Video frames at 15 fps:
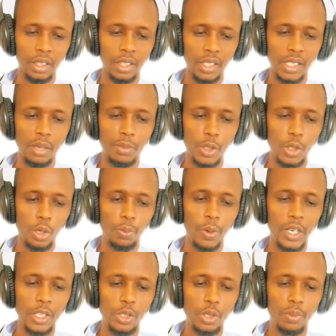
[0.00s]
some
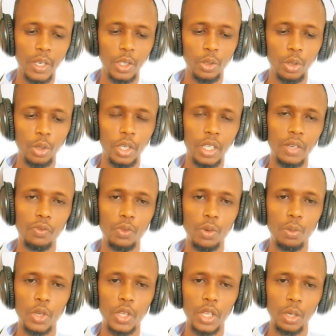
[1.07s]
stockpiles you might hold them for
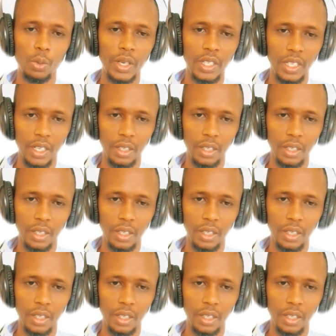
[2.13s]
more than 1 year.